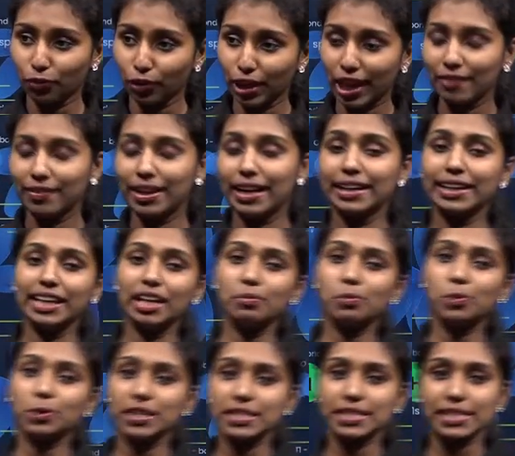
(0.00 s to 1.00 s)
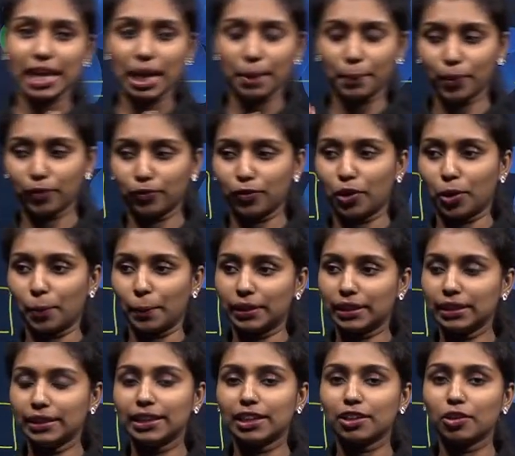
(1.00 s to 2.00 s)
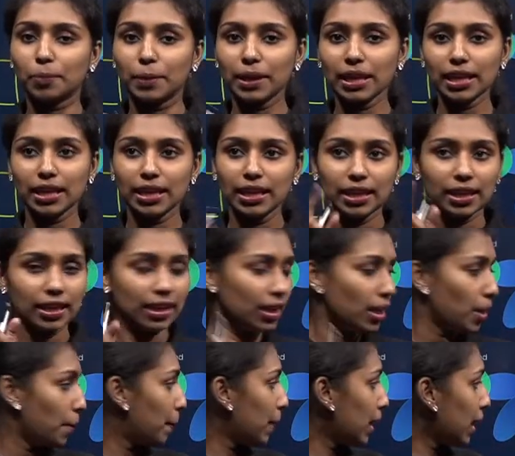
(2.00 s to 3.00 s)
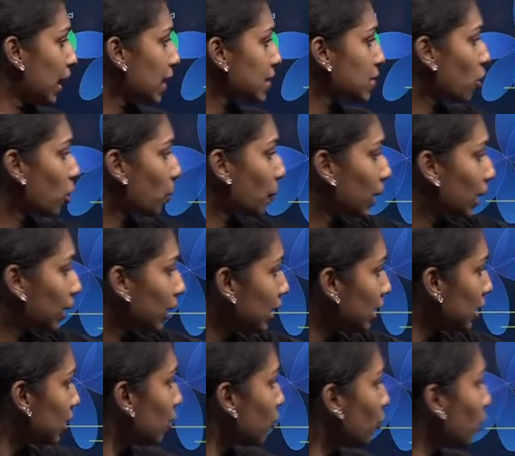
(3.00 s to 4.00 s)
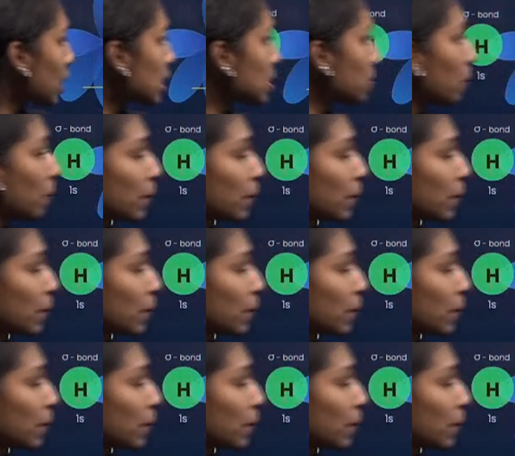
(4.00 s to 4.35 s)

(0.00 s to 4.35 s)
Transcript: you have idea about the shape of orbital, there will be px orbital, right? For example,